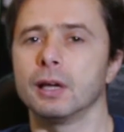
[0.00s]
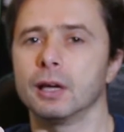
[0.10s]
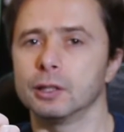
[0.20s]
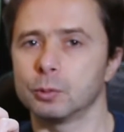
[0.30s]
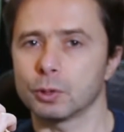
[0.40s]

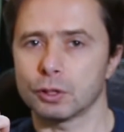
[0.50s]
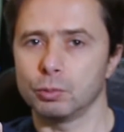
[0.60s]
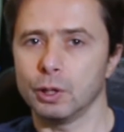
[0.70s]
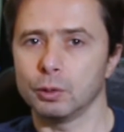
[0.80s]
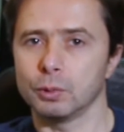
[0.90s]
and it works
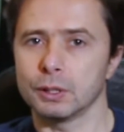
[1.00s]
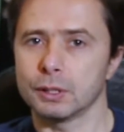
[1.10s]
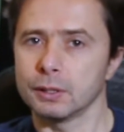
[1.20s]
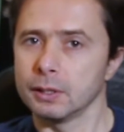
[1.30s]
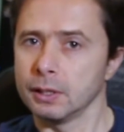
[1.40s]
well
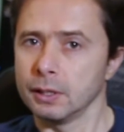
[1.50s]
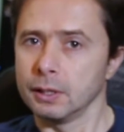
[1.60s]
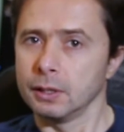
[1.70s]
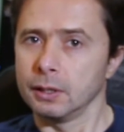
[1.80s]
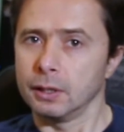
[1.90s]
with
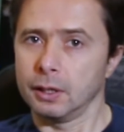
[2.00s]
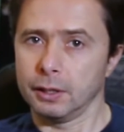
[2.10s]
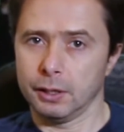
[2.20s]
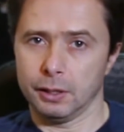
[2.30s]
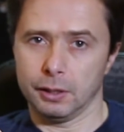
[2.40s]

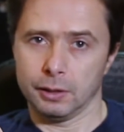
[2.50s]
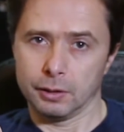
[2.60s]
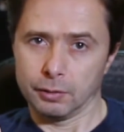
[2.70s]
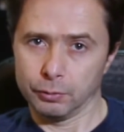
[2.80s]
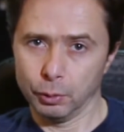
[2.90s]
the
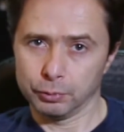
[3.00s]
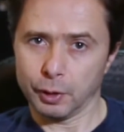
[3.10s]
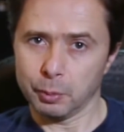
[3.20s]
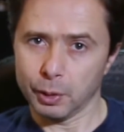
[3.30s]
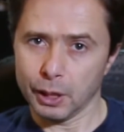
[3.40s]
full frame